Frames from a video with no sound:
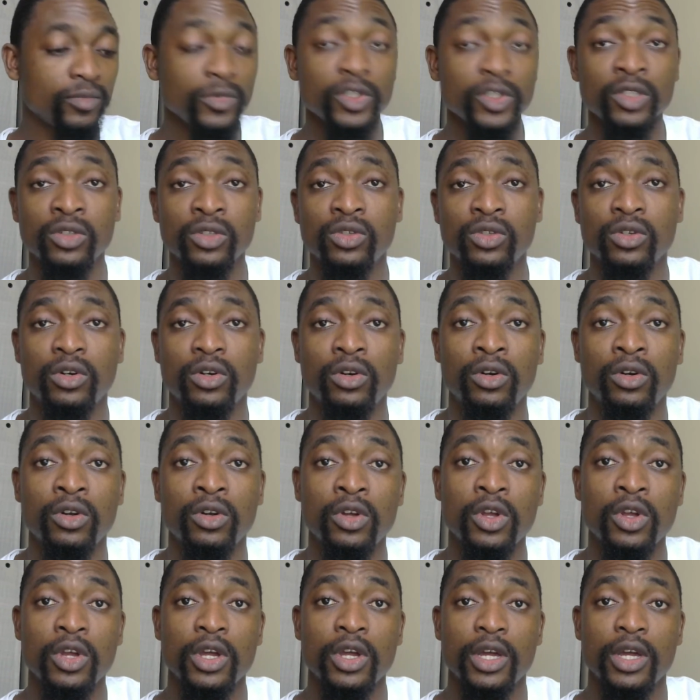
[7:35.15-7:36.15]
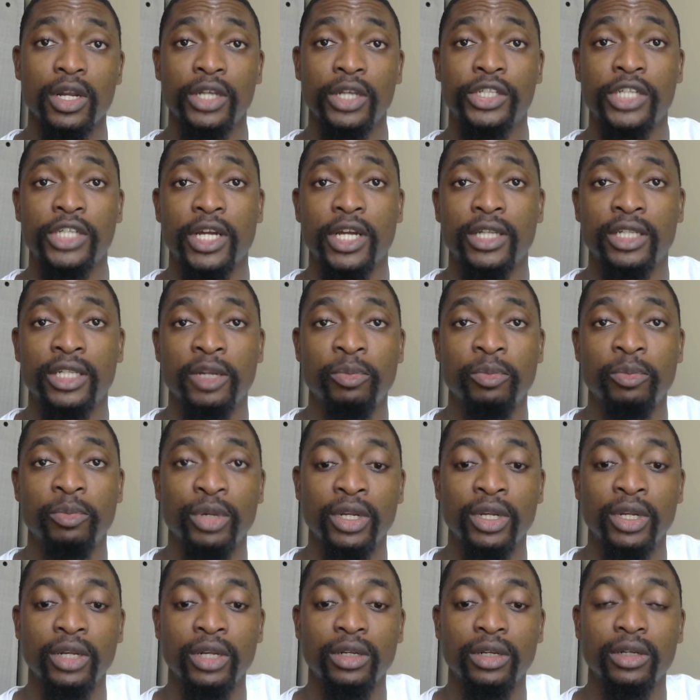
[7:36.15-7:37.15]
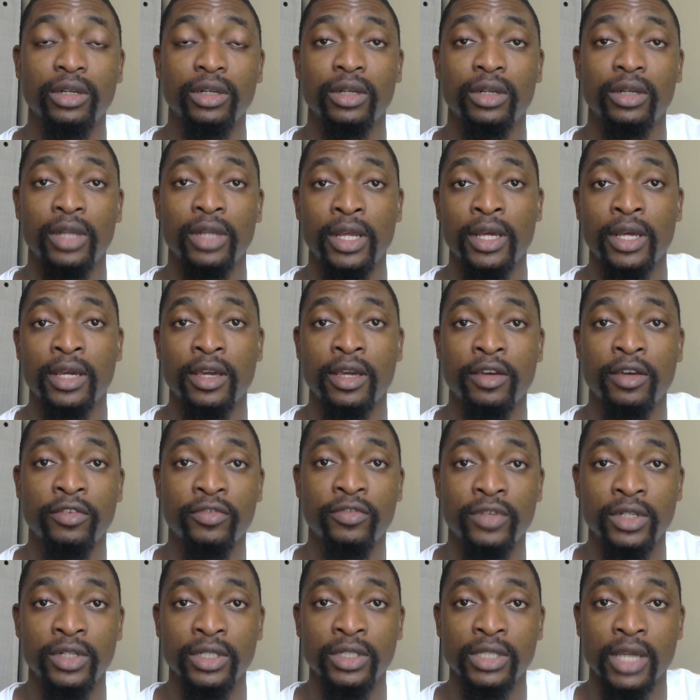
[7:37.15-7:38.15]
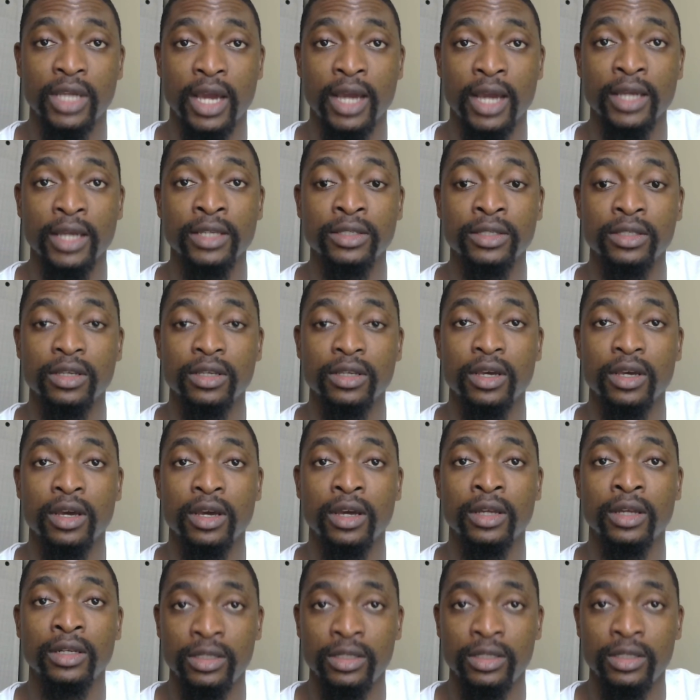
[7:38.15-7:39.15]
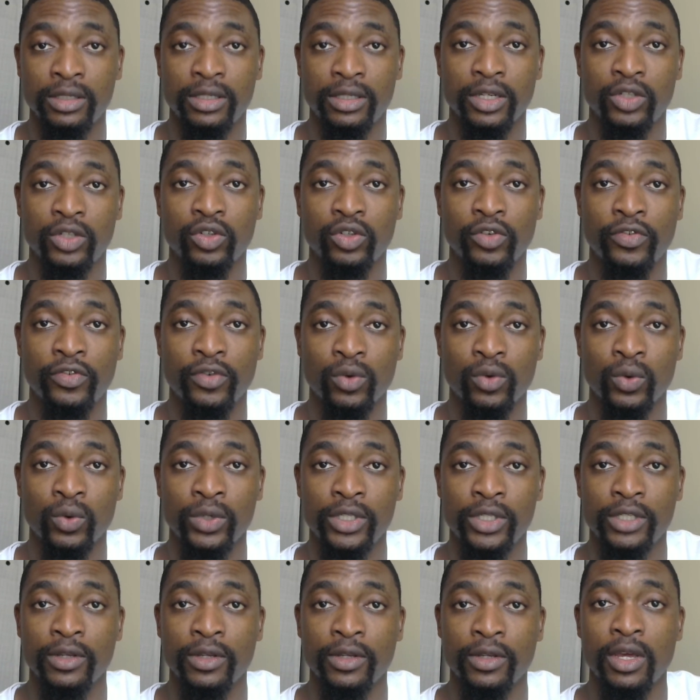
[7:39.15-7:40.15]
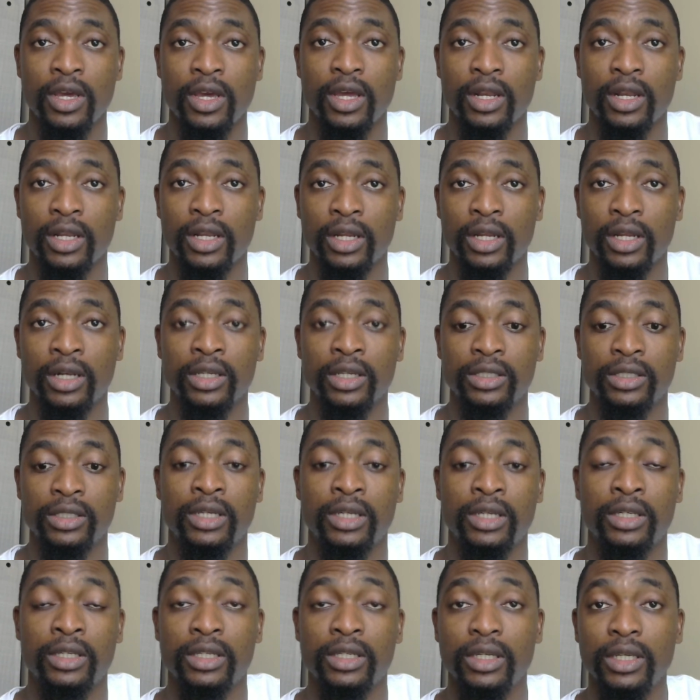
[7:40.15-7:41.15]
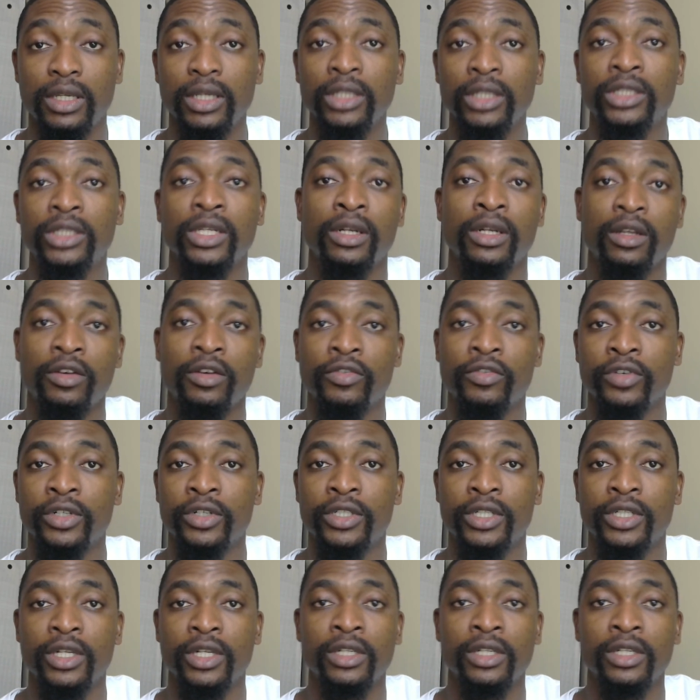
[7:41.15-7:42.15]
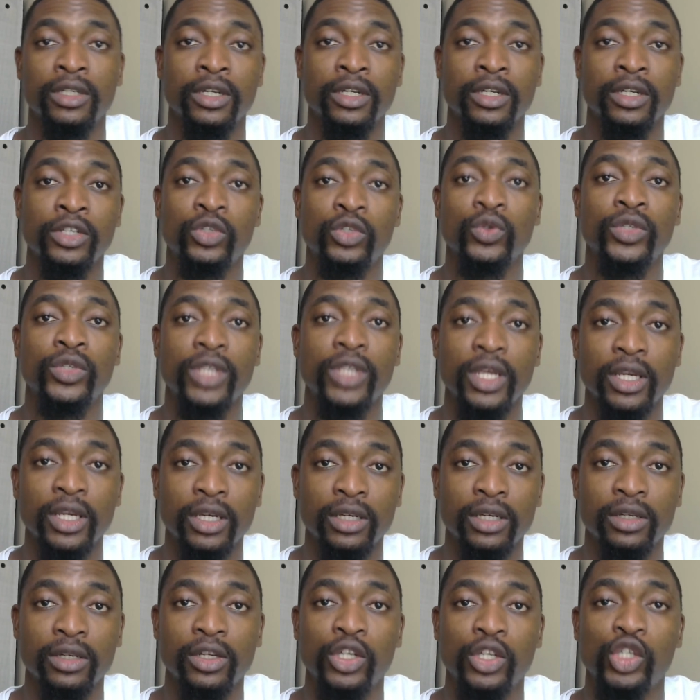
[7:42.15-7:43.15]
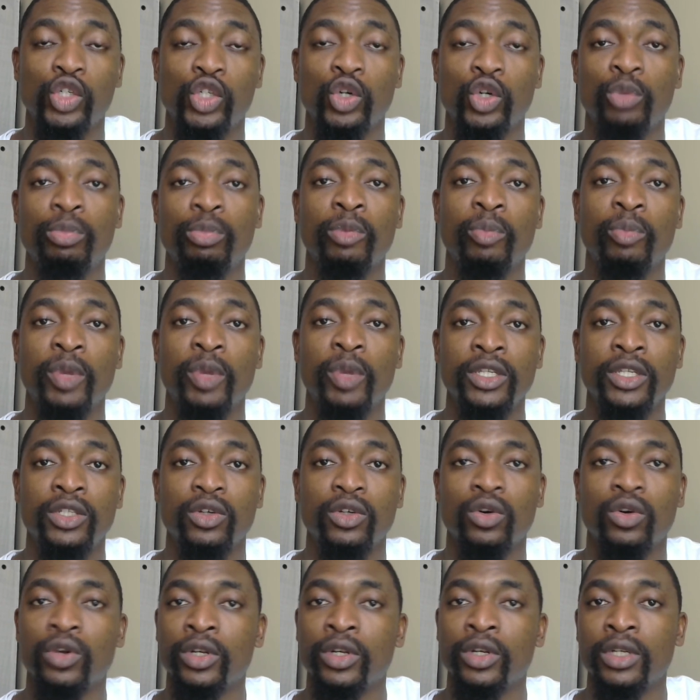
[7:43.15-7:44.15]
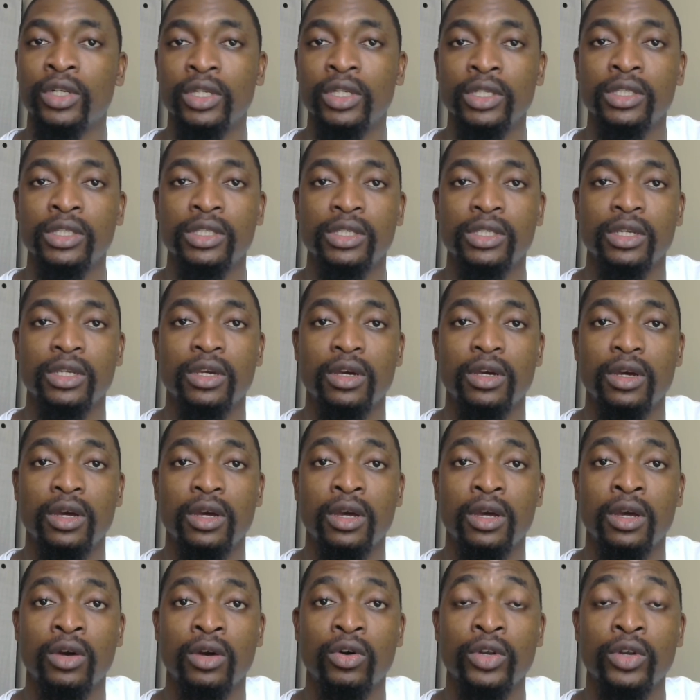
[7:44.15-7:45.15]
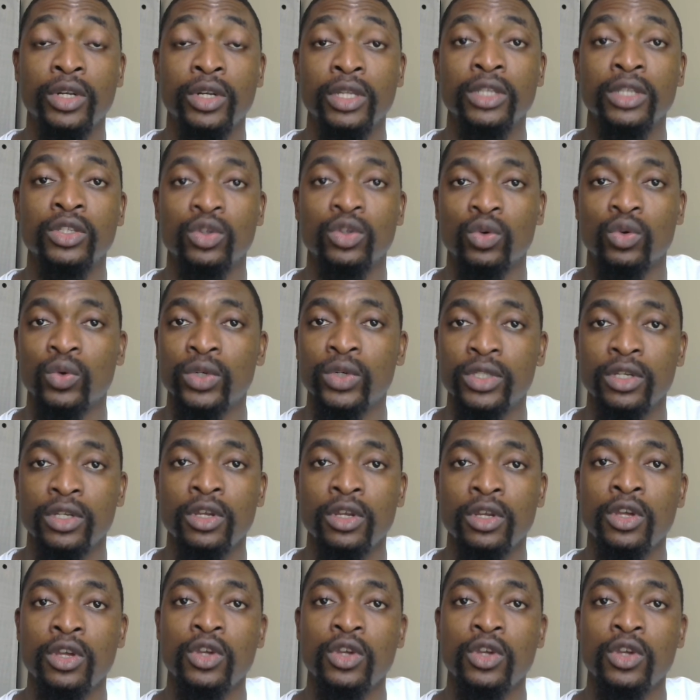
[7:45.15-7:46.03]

So Richard and Bill, they gave these guys uh, this set of rules, and then they said each and every trade that you take should be based on this uh, on these rules.